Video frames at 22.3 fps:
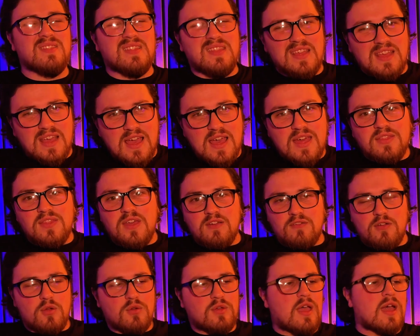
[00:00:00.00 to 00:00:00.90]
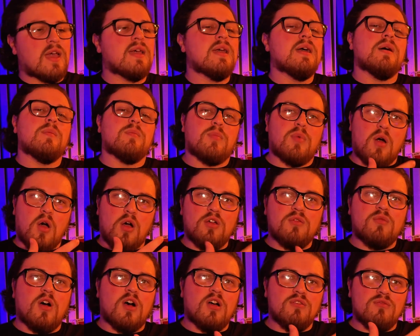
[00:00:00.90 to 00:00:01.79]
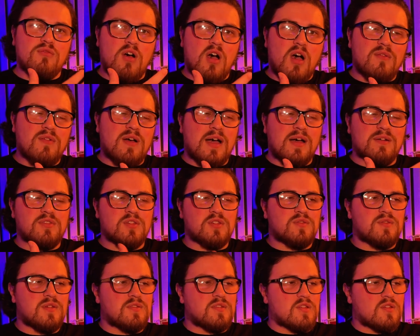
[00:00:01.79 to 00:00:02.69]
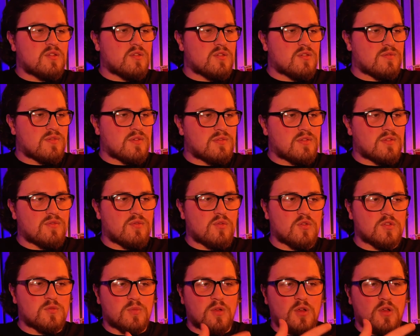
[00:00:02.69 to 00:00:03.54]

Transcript: Yeah, they're okay, but I rather have those 52s and 54s.